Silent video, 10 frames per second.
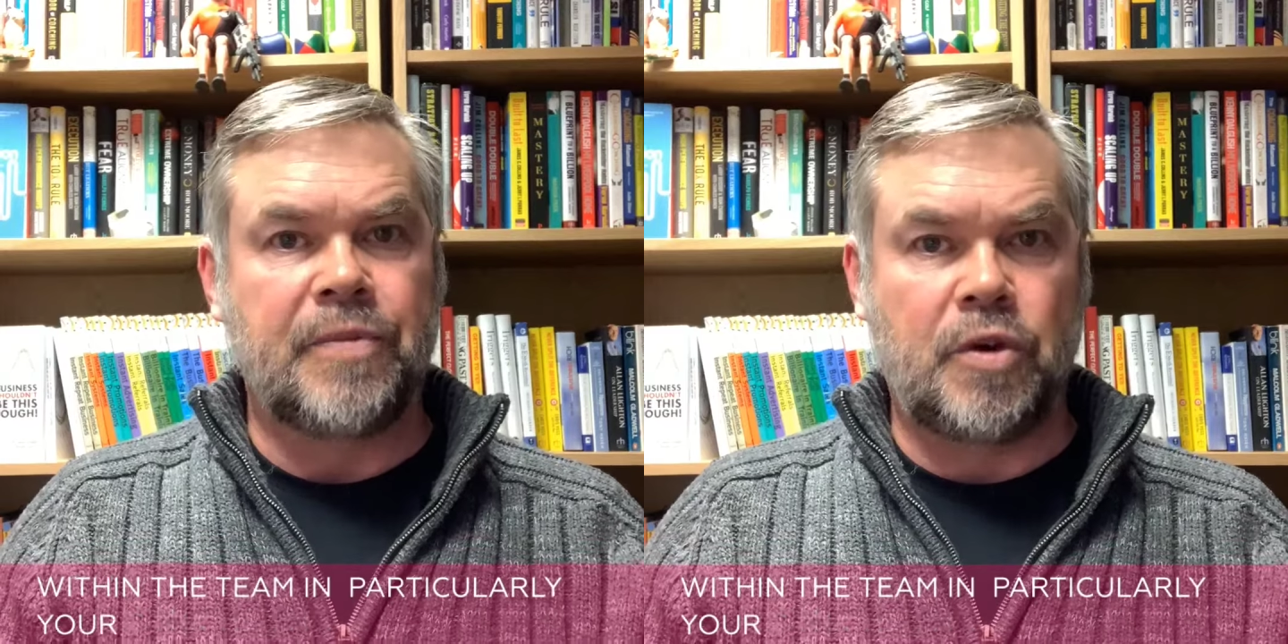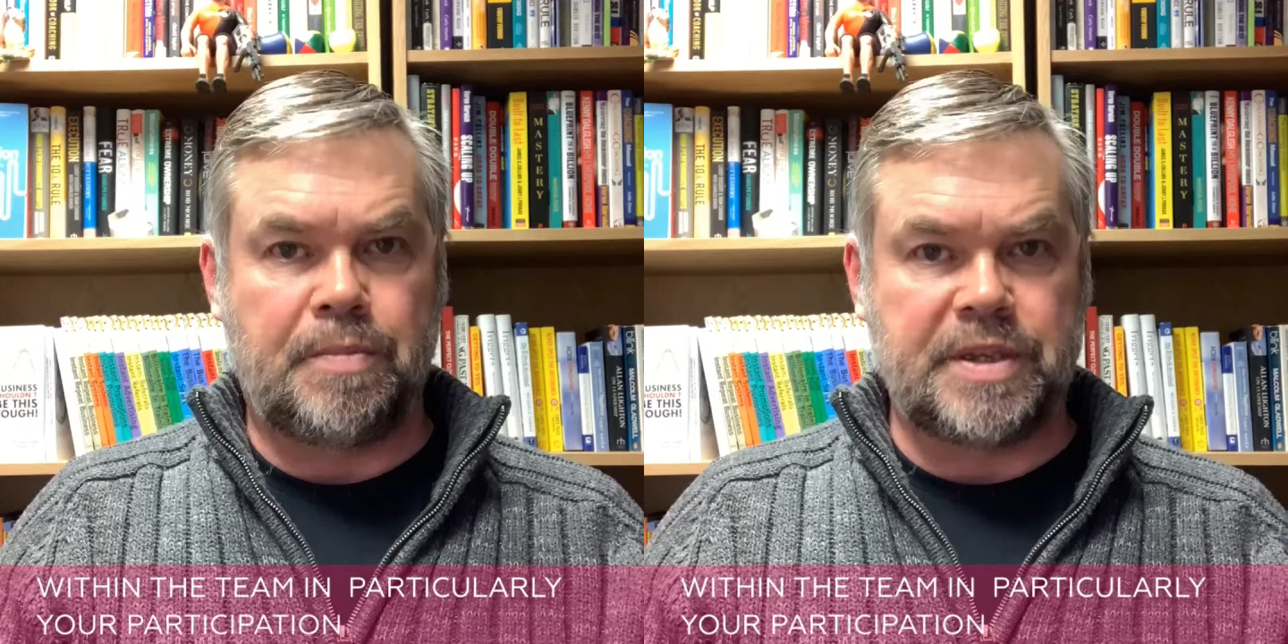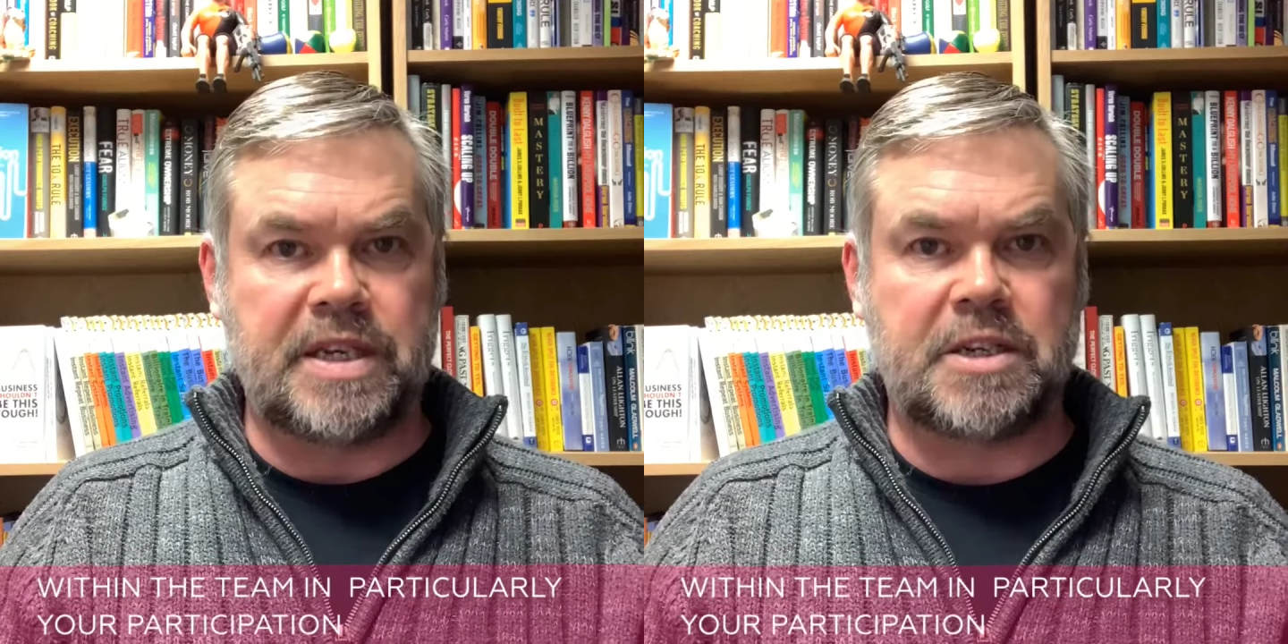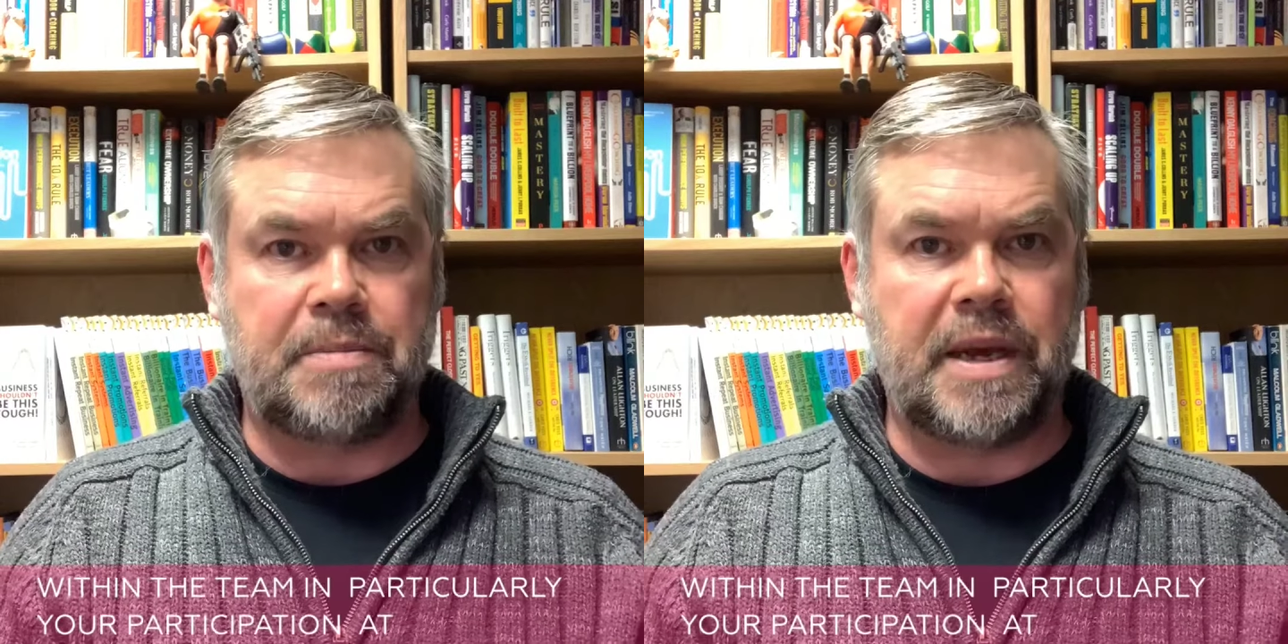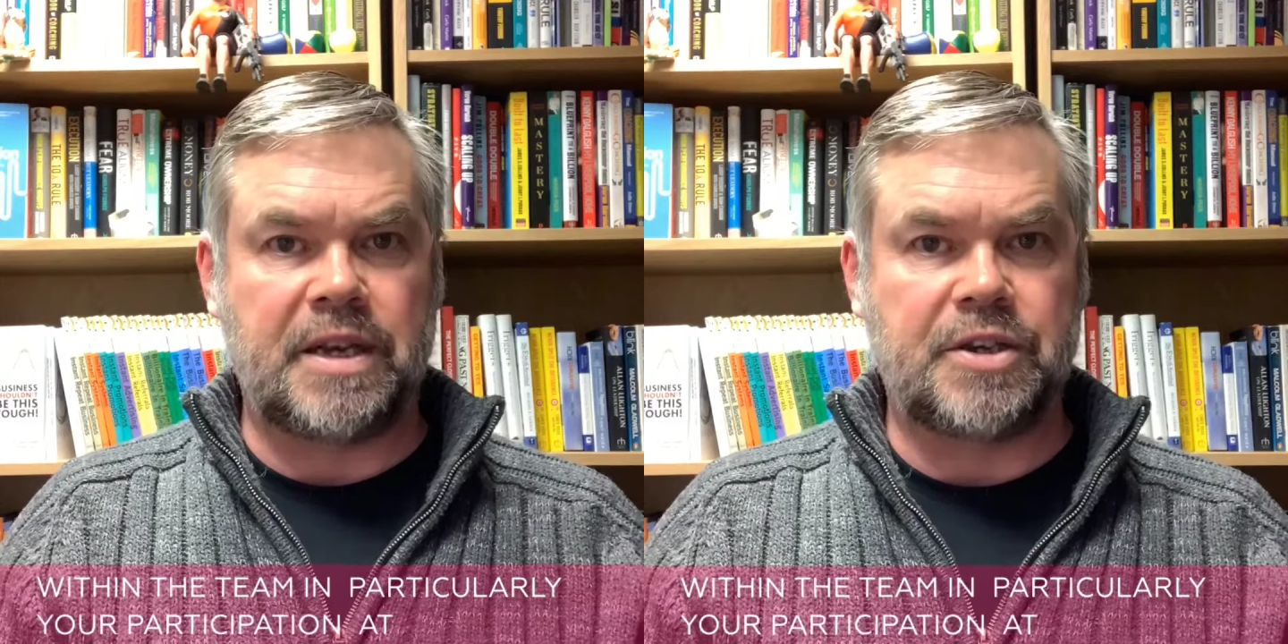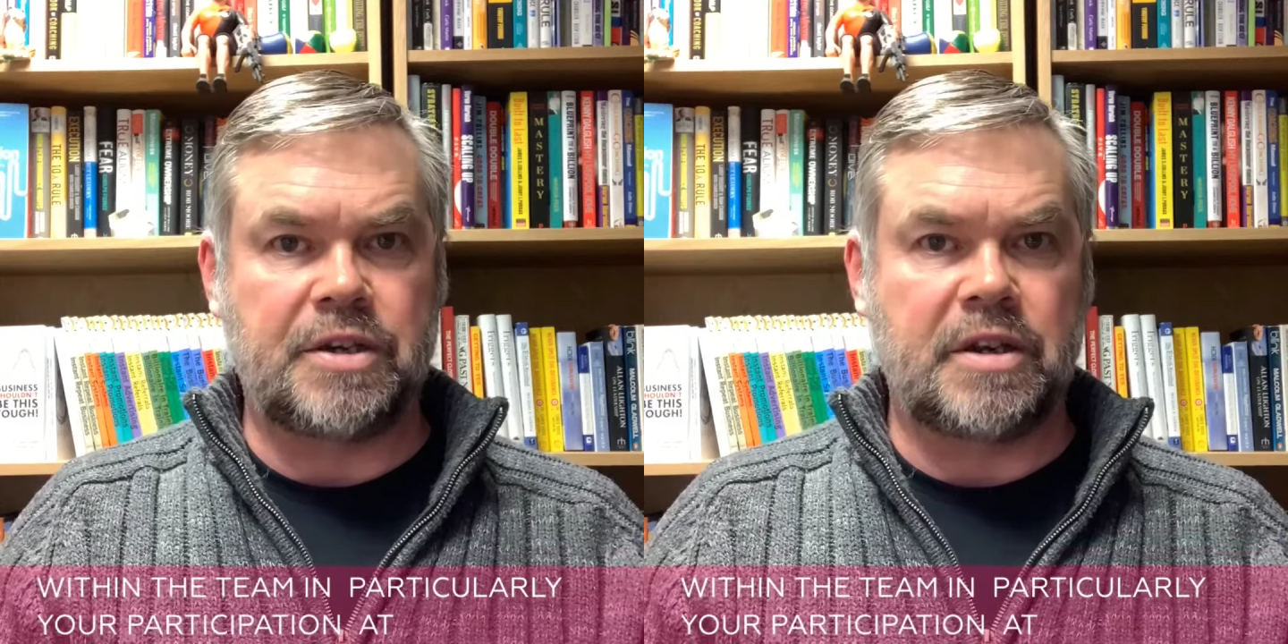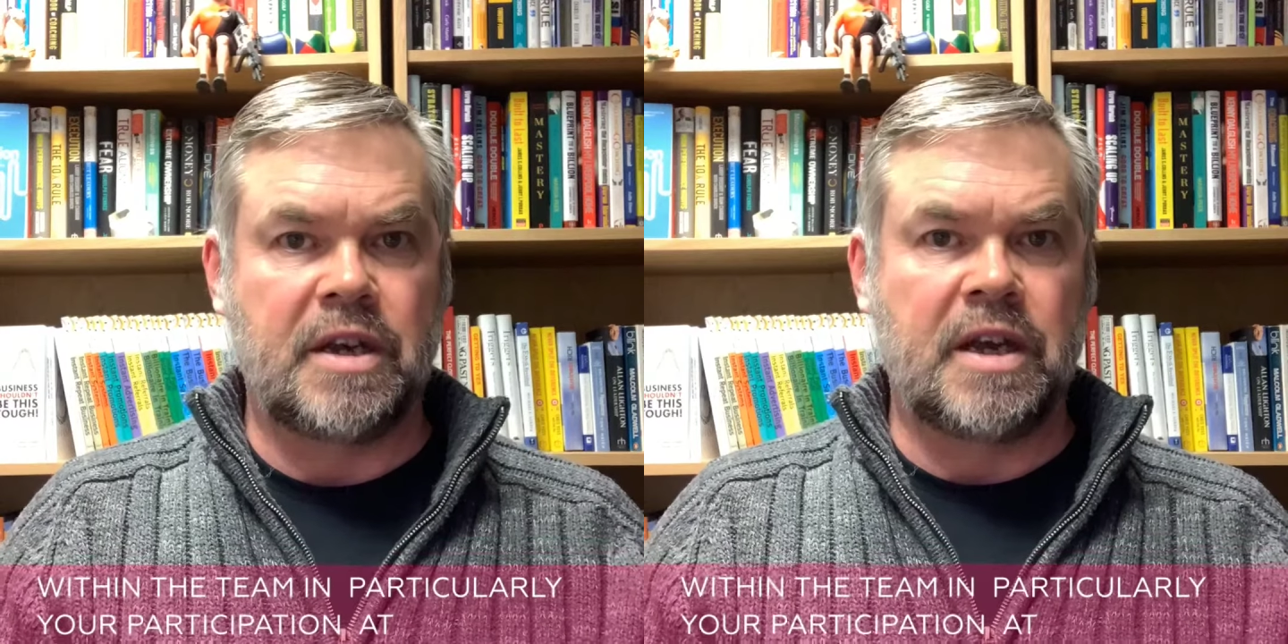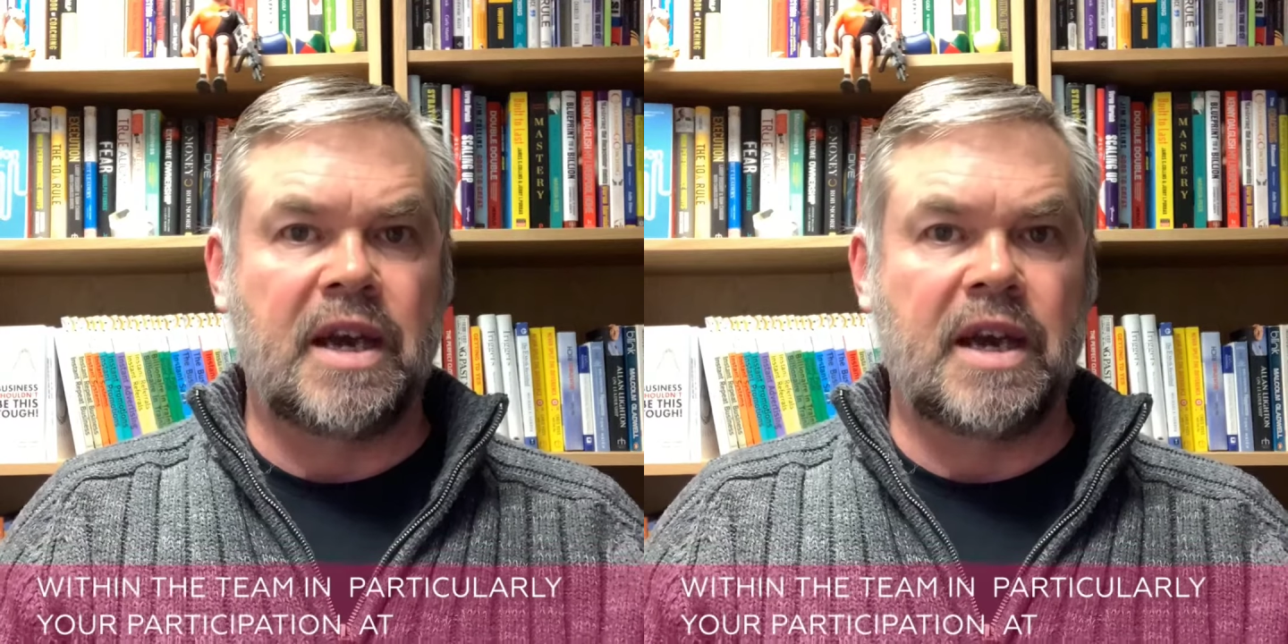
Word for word: your participation